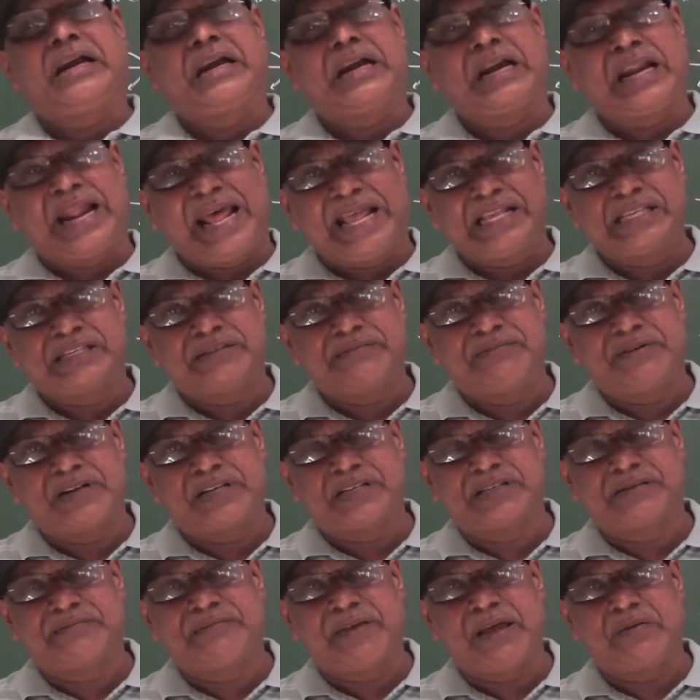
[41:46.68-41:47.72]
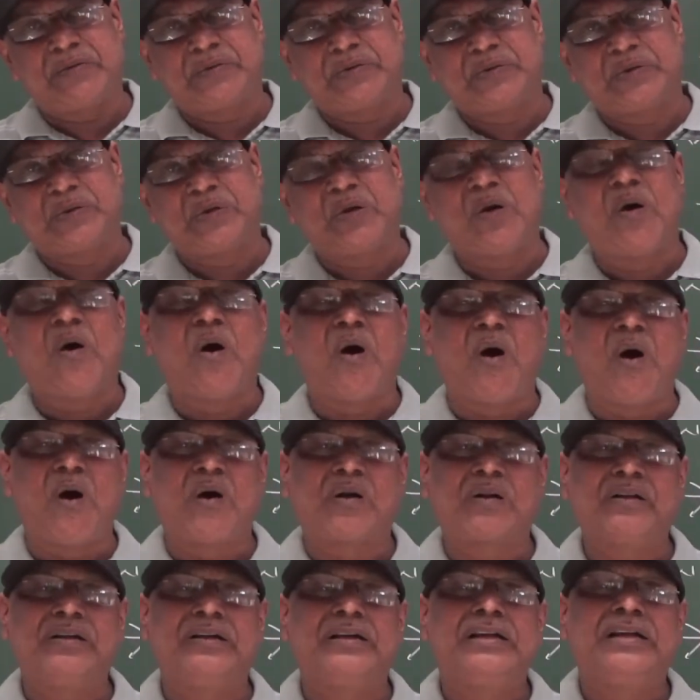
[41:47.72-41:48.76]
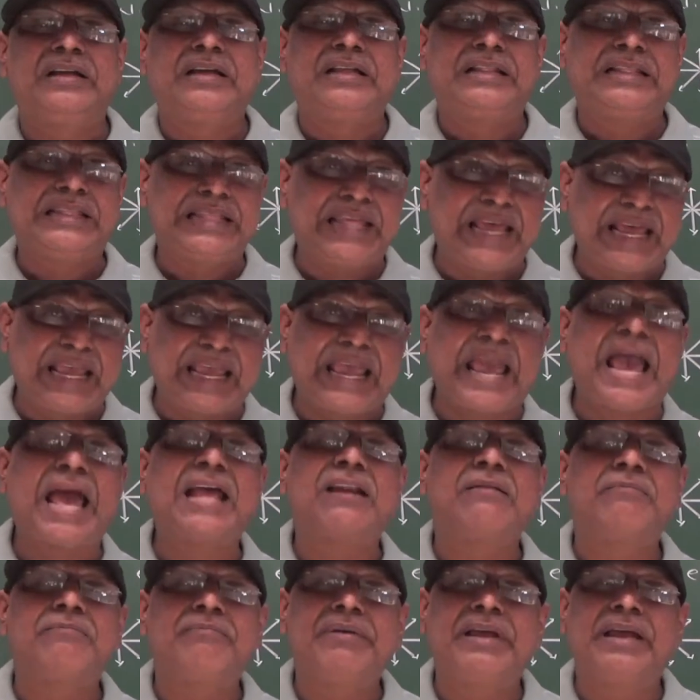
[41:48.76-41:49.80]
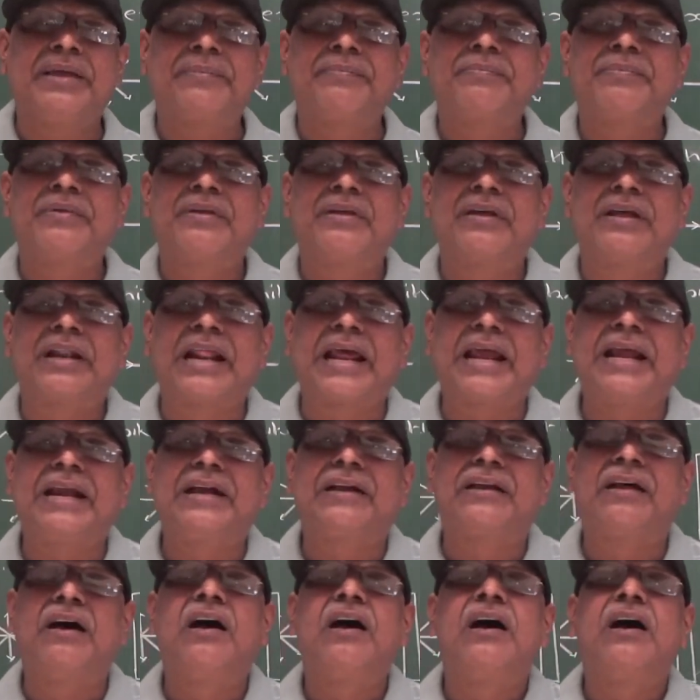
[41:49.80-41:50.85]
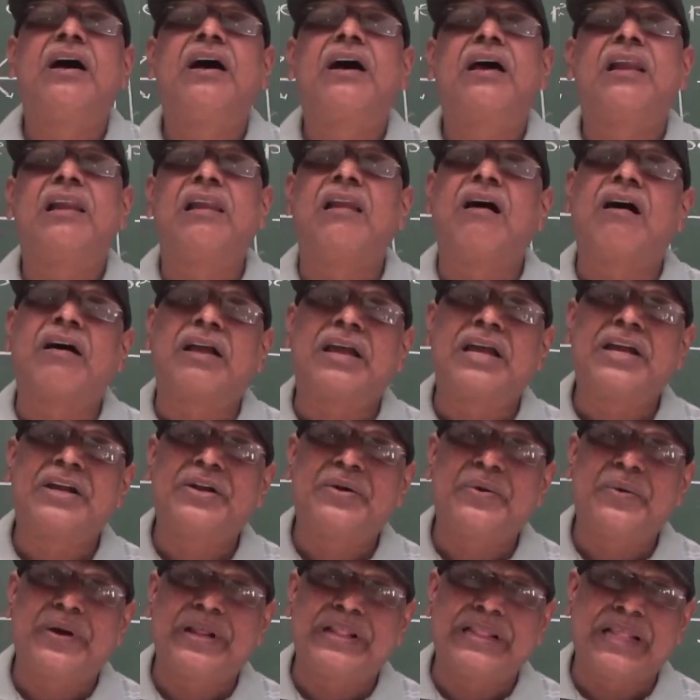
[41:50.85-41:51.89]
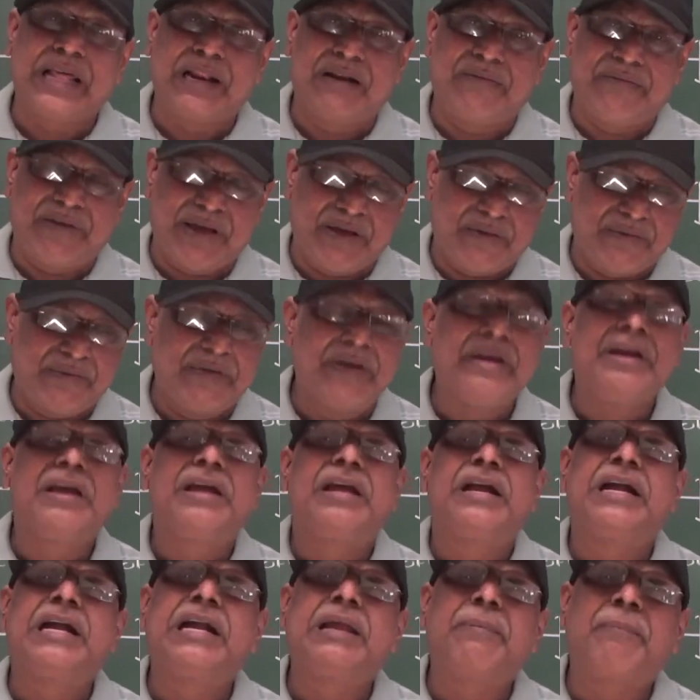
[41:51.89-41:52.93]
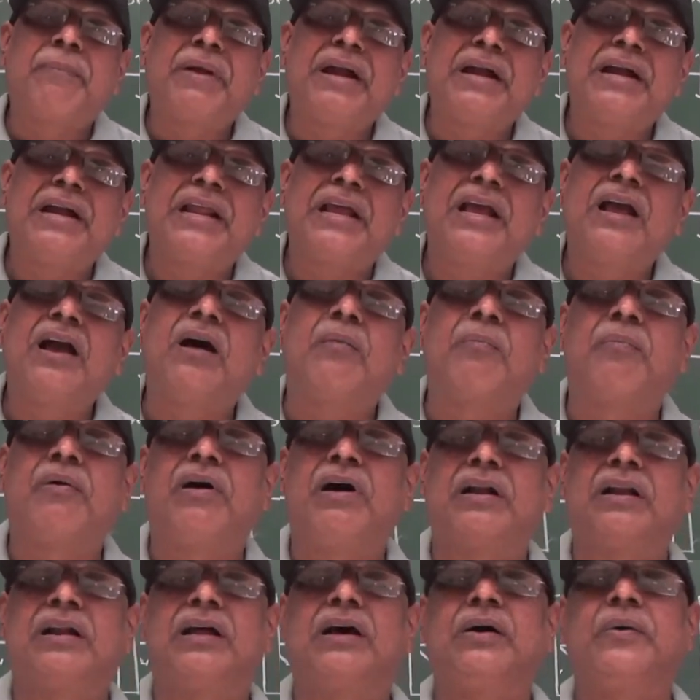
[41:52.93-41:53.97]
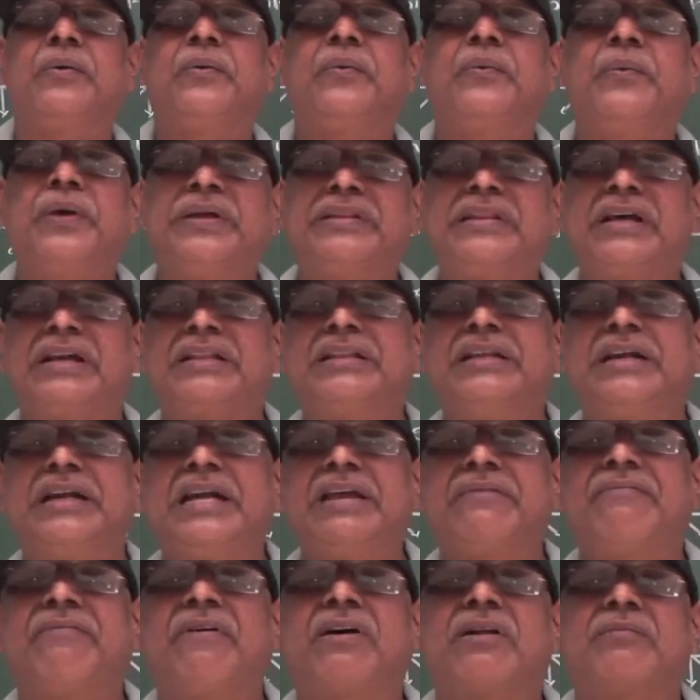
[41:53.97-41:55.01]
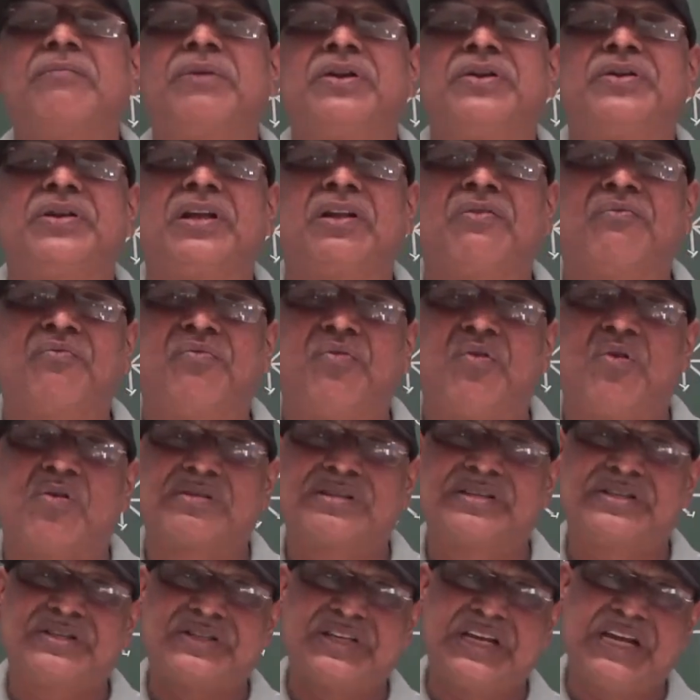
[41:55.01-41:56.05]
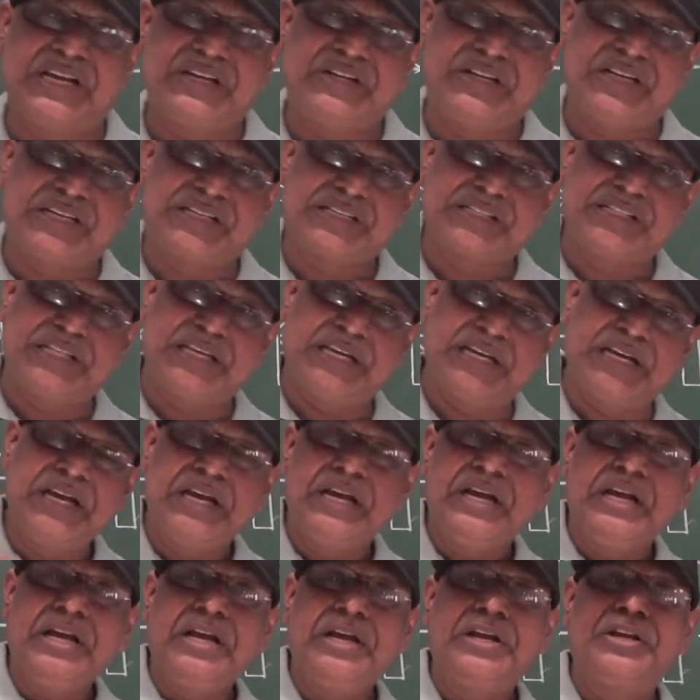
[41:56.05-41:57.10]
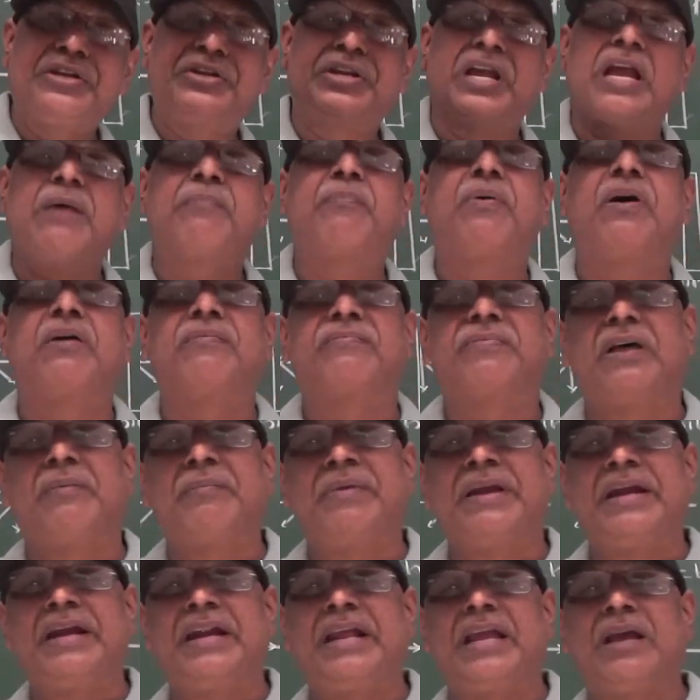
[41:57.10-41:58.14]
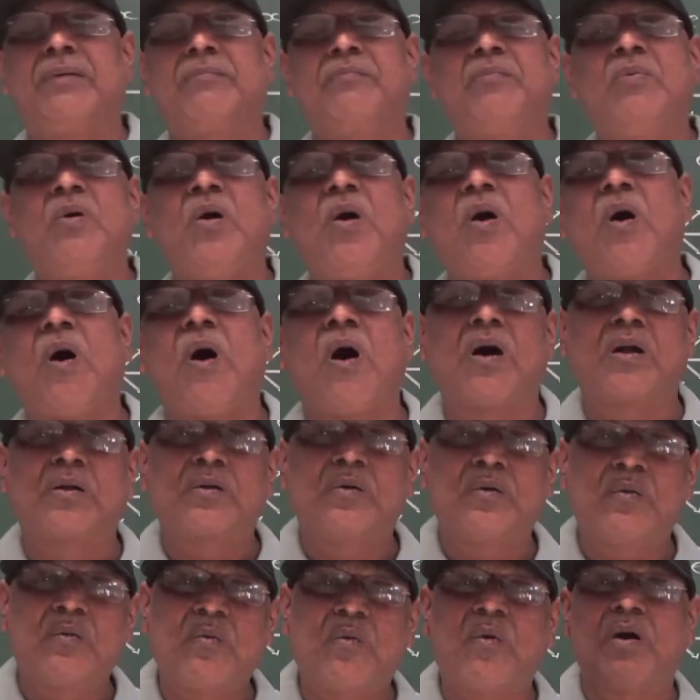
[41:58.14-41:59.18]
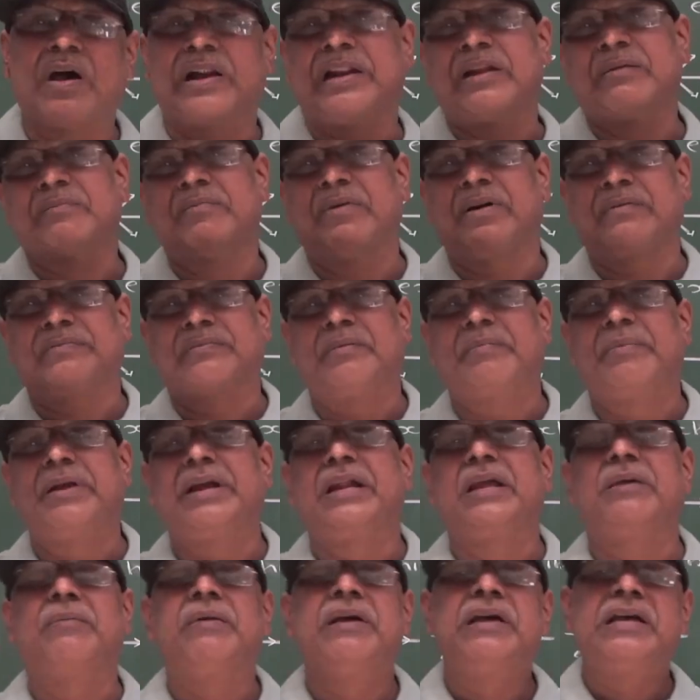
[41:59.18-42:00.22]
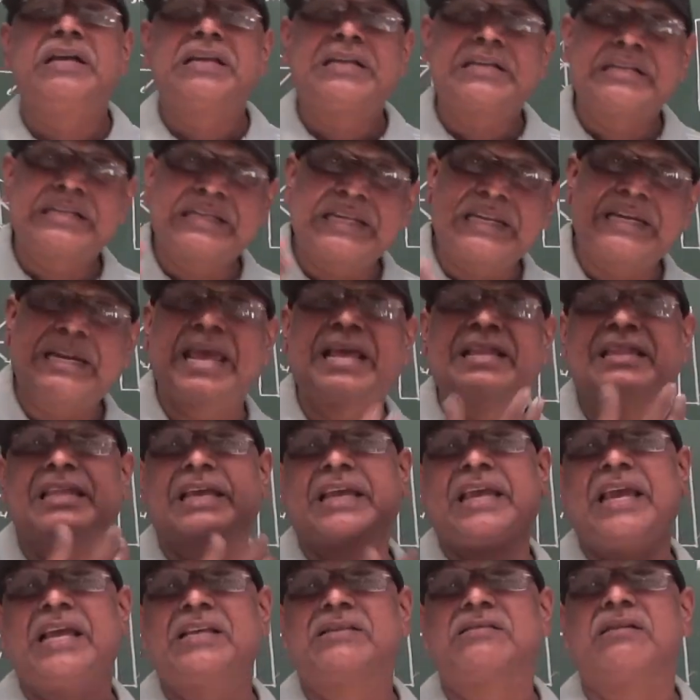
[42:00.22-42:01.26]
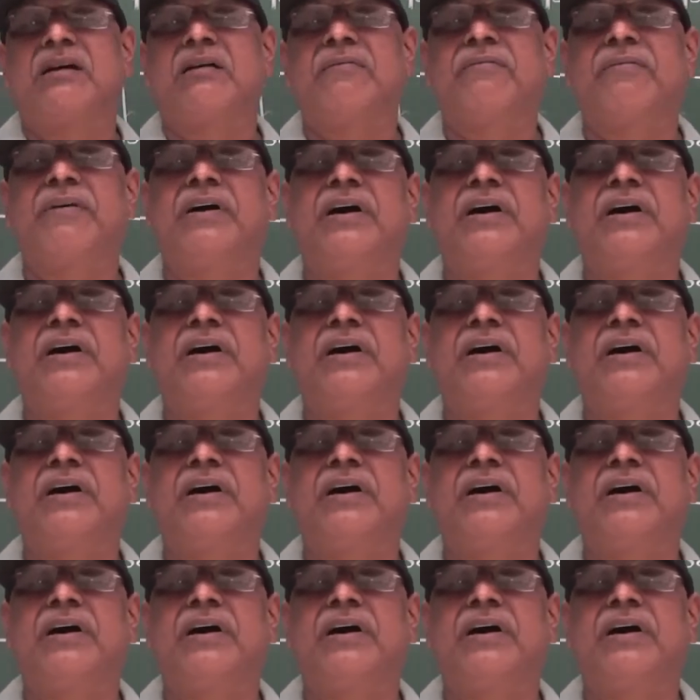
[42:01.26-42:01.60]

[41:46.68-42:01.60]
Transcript: transverse waves or they can be longitudinal wave, depending upon whether the deformation force changes the shape of the medium or volume of the medium. Take the case of